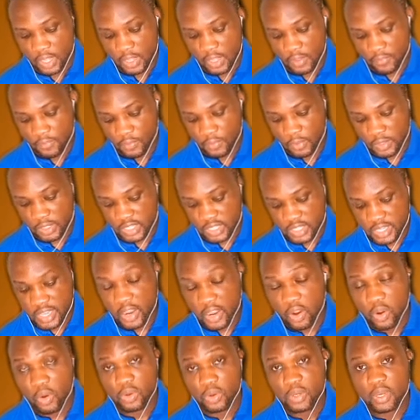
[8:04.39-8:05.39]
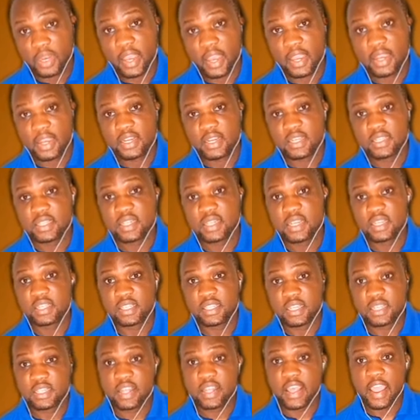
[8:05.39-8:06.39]
If you see a chord like this,
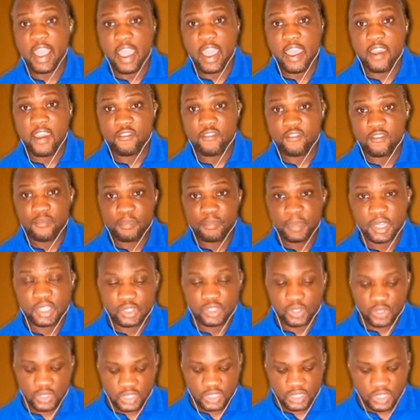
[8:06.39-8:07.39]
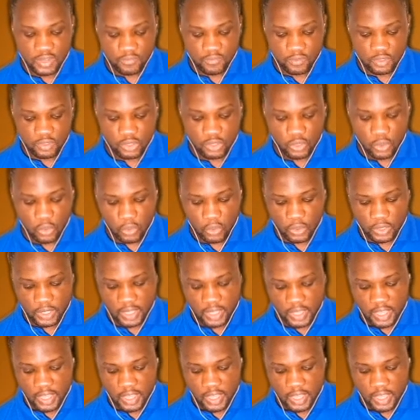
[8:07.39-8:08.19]
this is the F major 7th chord.